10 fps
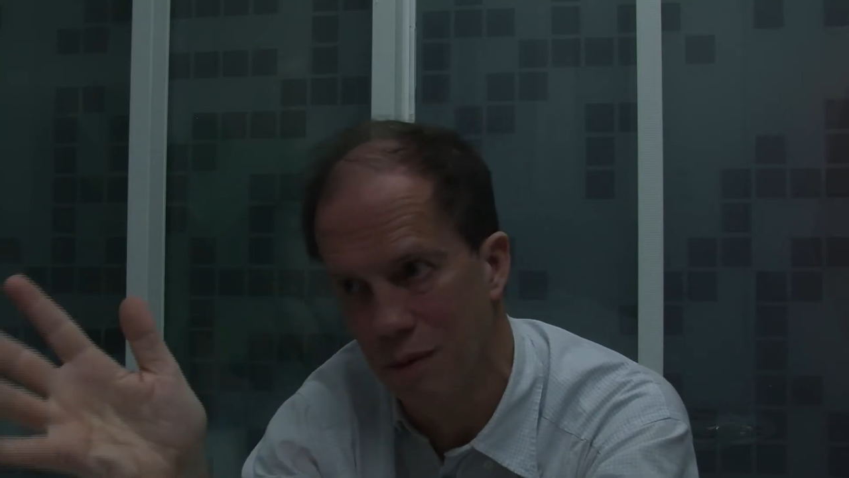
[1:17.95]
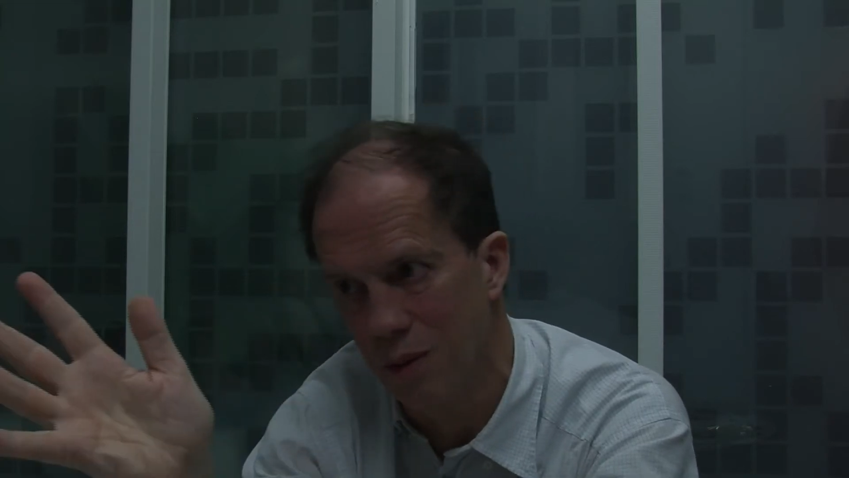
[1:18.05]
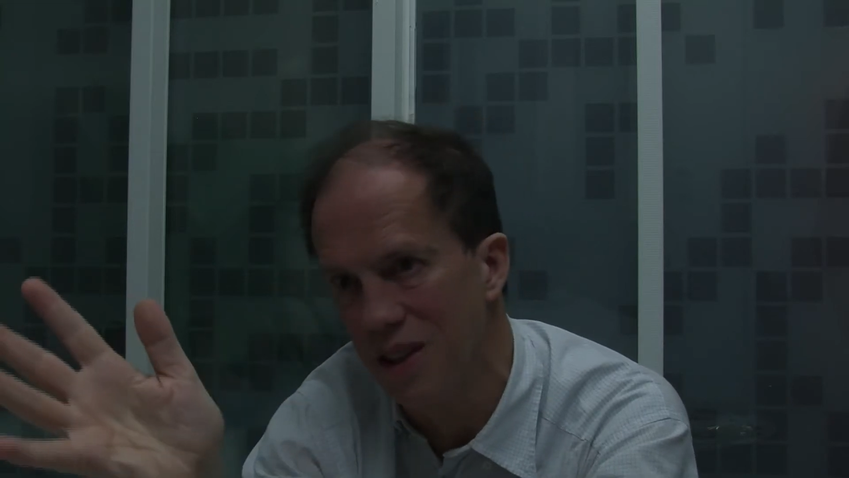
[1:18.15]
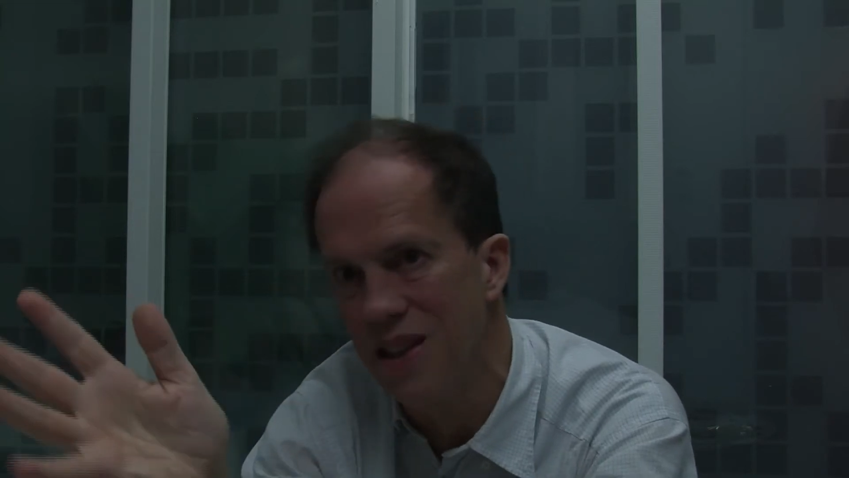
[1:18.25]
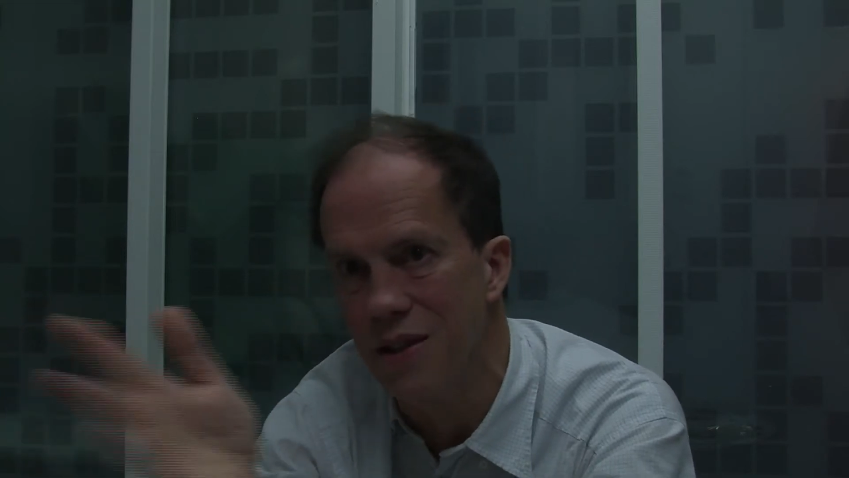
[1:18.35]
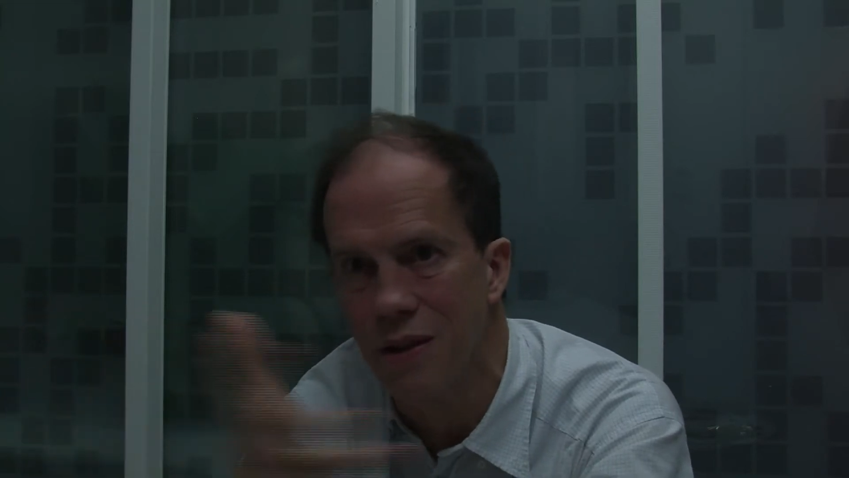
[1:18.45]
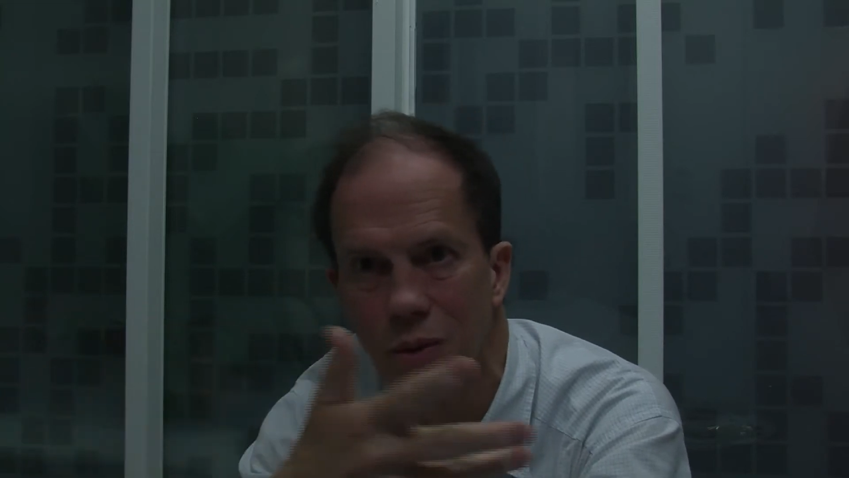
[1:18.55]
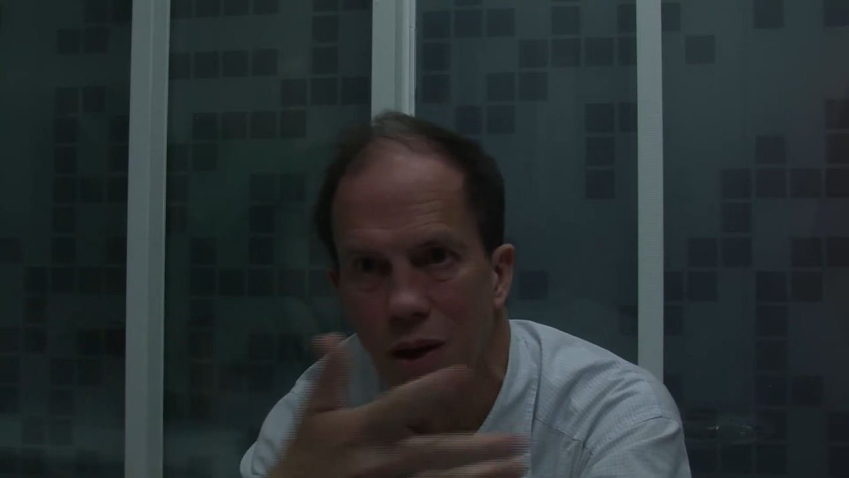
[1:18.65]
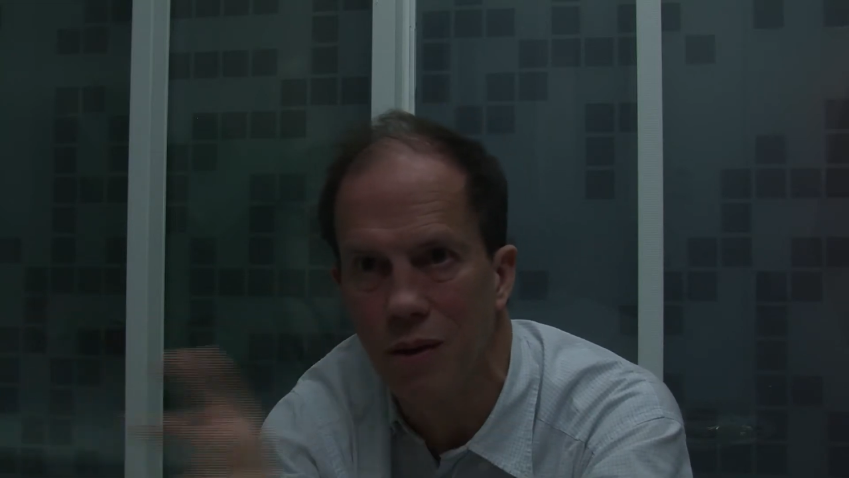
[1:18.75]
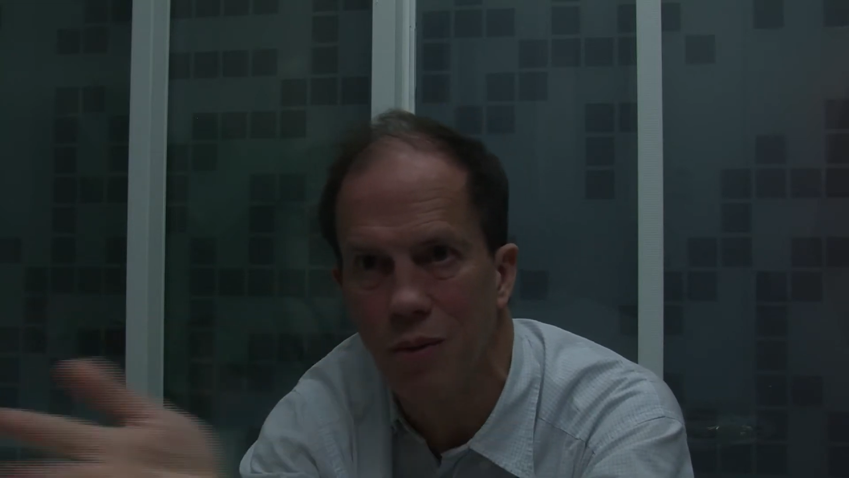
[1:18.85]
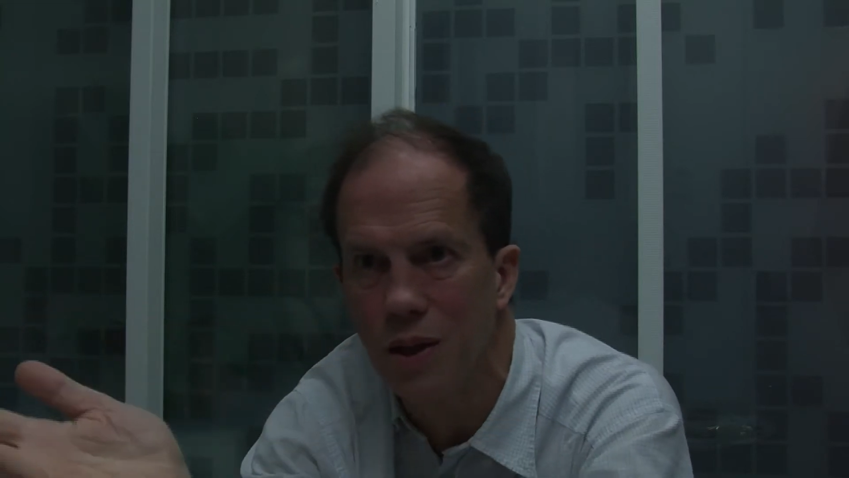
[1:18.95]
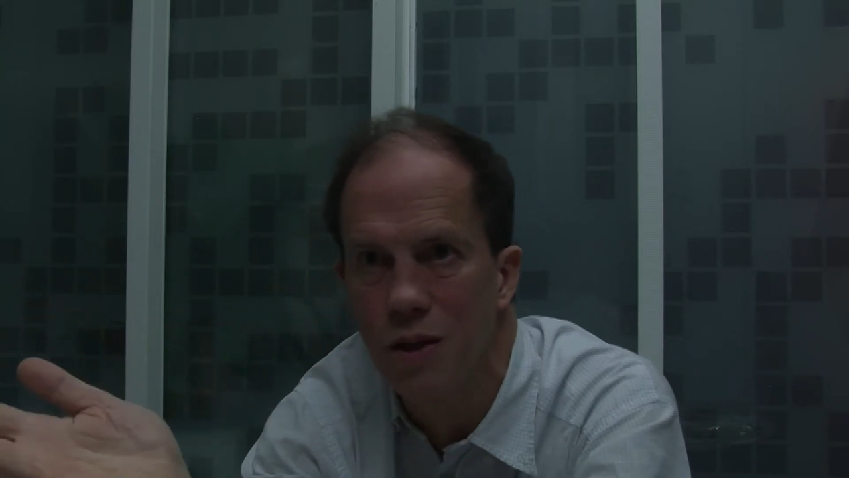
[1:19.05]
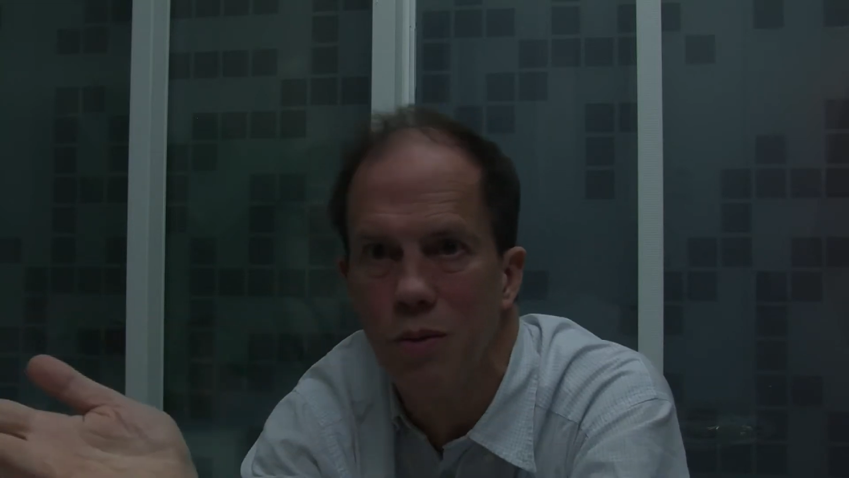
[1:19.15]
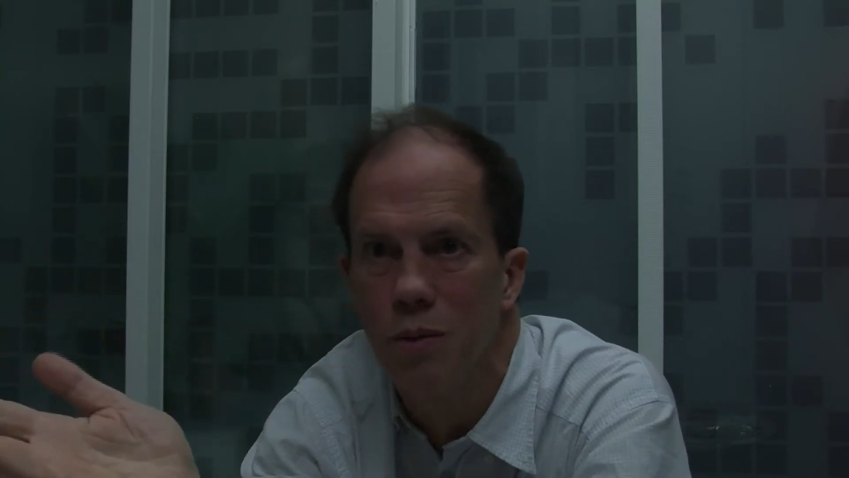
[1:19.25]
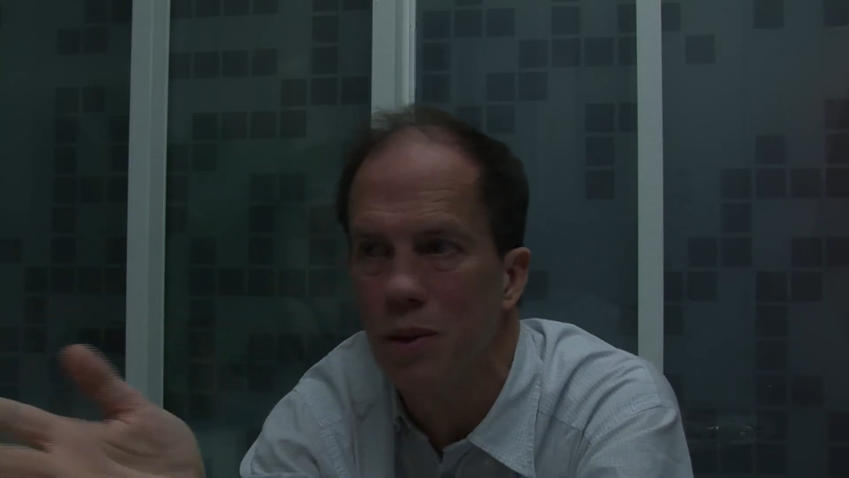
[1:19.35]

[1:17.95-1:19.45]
with ease the way we human